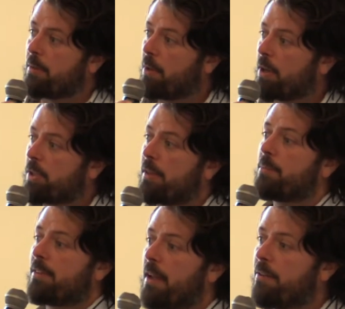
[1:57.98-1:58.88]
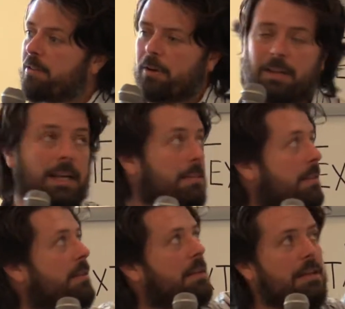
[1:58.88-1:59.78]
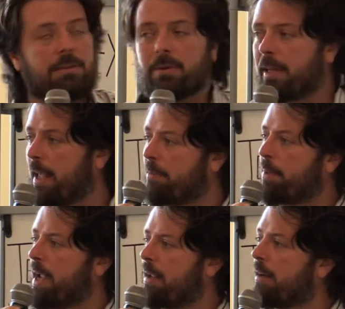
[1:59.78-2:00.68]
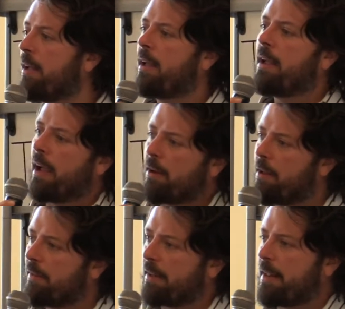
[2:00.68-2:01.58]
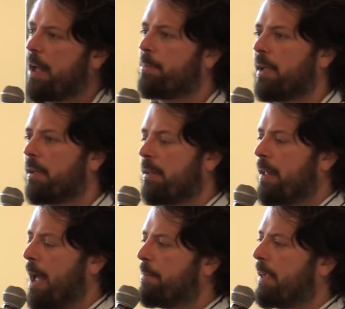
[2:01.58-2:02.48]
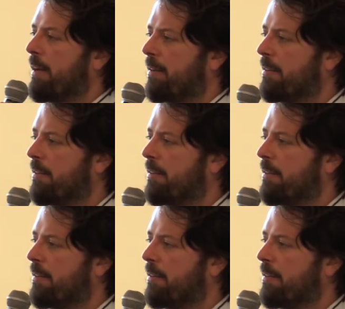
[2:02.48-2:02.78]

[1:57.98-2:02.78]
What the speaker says: and march themselves are linked into a campaign, and all of that's happening in a